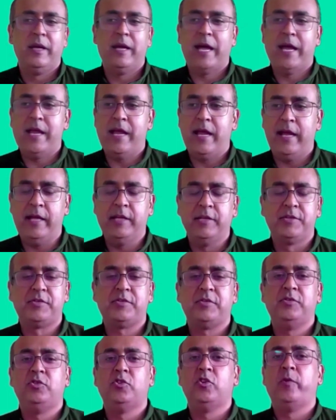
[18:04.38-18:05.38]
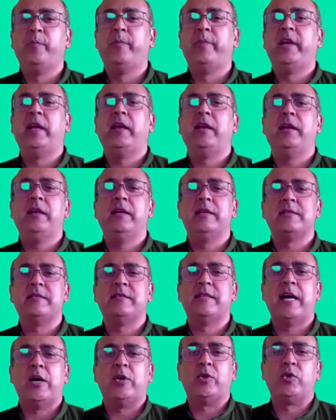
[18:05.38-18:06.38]
And hence your brain is
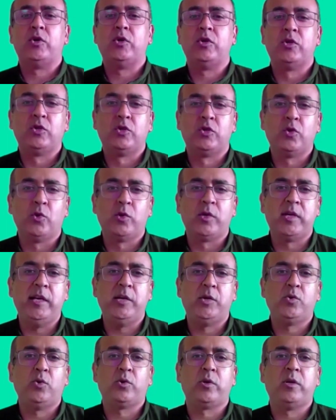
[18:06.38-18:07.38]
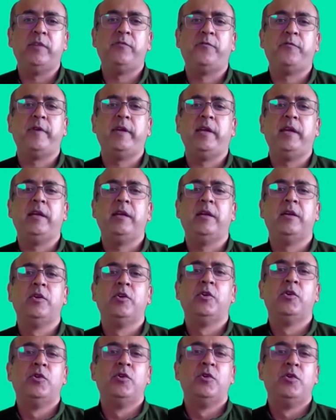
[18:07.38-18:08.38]
now totally free
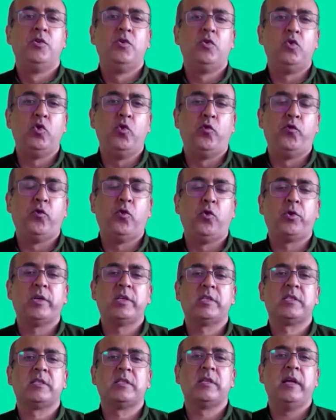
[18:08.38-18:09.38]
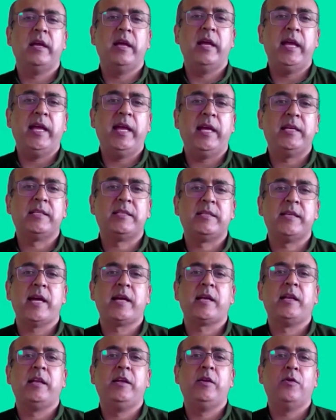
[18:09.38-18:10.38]
to focus
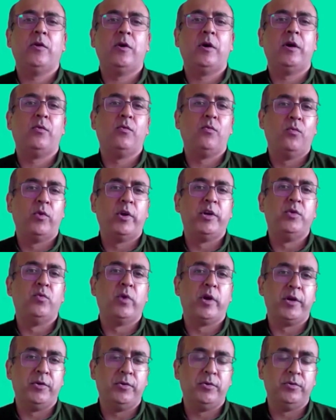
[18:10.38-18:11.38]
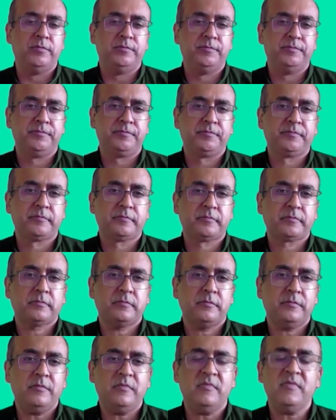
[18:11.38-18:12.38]
exactly on what you want to
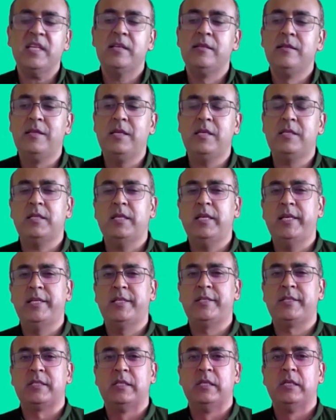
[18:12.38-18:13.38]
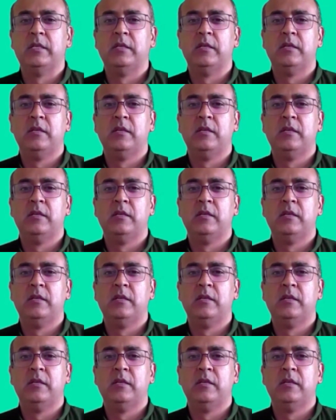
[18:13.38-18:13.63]
do. This is